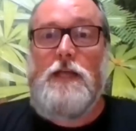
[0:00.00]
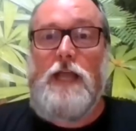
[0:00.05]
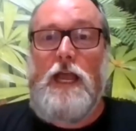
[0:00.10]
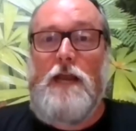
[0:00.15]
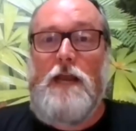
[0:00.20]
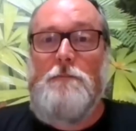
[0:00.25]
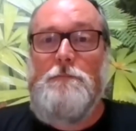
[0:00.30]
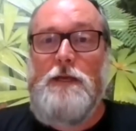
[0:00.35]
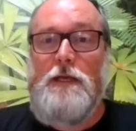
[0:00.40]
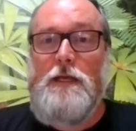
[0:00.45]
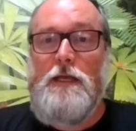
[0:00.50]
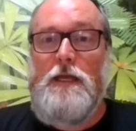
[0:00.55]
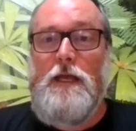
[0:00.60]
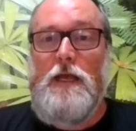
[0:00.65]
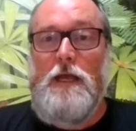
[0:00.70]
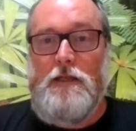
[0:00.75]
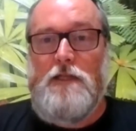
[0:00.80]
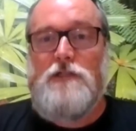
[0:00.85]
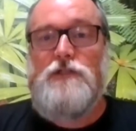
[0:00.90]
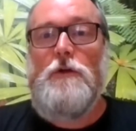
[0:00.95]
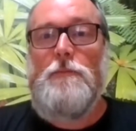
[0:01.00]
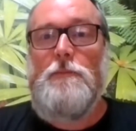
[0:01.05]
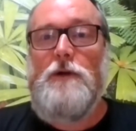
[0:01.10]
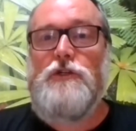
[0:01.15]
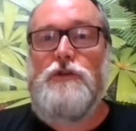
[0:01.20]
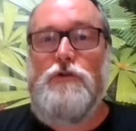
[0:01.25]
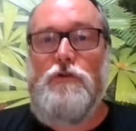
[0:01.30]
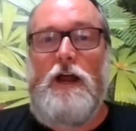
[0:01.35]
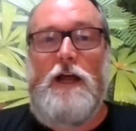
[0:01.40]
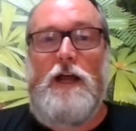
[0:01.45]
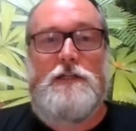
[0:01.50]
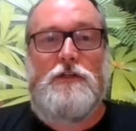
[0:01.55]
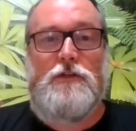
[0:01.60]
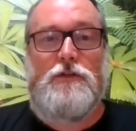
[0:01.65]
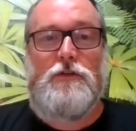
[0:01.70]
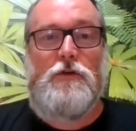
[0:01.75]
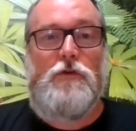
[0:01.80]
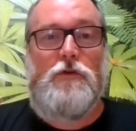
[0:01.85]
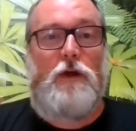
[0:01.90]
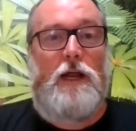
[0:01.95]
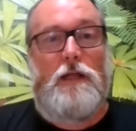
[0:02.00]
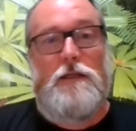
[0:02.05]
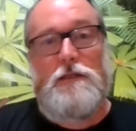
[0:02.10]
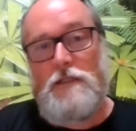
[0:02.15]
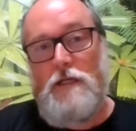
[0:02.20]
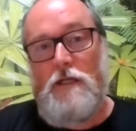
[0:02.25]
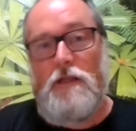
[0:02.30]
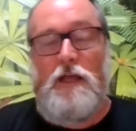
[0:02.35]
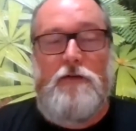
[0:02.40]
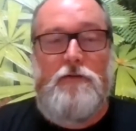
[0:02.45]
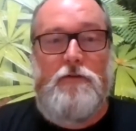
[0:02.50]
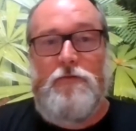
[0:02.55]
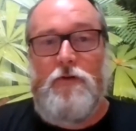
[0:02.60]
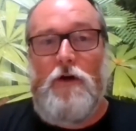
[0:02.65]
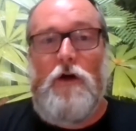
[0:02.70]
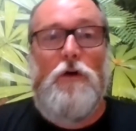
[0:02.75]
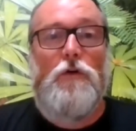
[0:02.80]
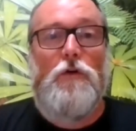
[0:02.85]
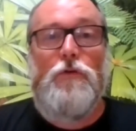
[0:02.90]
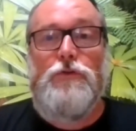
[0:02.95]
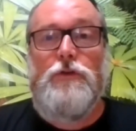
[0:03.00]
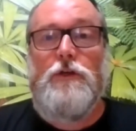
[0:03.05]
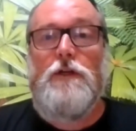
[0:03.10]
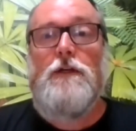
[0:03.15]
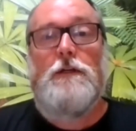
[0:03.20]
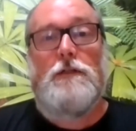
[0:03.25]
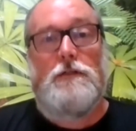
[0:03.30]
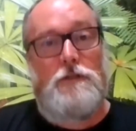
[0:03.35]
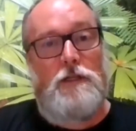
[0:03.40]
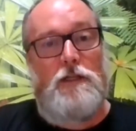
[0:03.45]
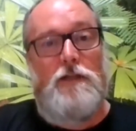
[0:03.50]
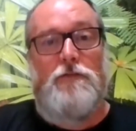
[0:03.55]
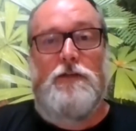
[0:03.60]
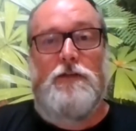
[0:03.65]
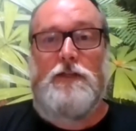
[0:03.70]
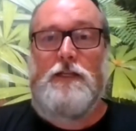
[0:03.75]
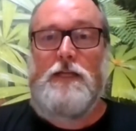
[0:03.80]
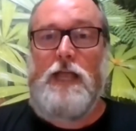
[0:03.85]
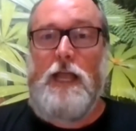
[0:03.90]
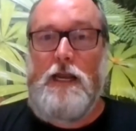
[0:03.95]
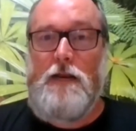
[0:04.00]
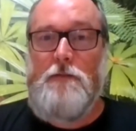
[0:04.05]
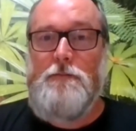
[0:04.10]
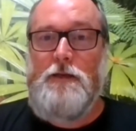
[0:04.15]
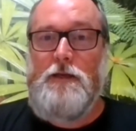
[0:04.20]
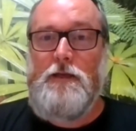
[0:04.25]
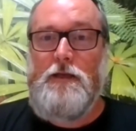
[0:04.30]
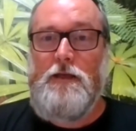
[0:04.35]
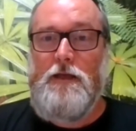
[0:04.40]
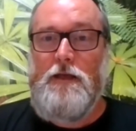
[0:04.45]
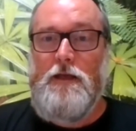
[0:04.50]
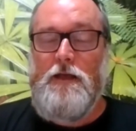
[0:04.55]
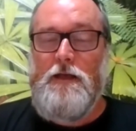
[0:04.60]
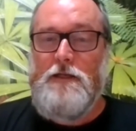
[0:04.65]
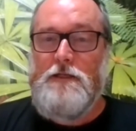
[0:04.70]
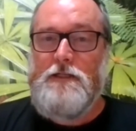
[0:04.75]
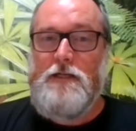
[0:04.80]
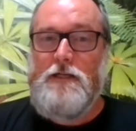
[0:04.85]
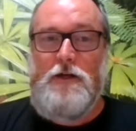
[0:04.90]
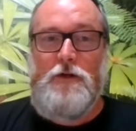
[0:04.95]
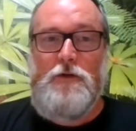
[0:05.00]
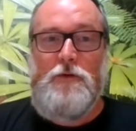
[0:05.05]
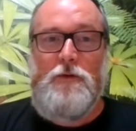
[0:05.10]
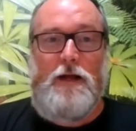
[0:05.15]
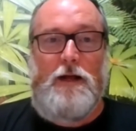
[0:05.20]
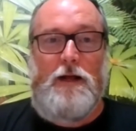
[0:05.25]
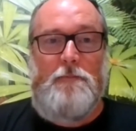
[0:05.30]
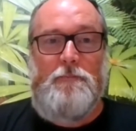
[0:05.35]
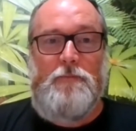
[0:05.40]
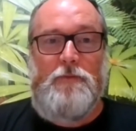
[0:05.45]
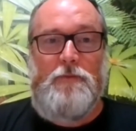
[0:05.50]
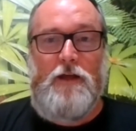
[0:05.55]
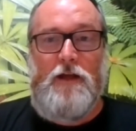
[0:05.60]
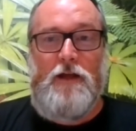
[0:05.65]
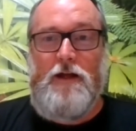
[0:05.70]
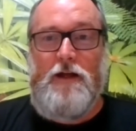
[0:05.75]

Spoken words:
the canopy, and there's not much grass on the ground, so they've evolved to live in the canopy. So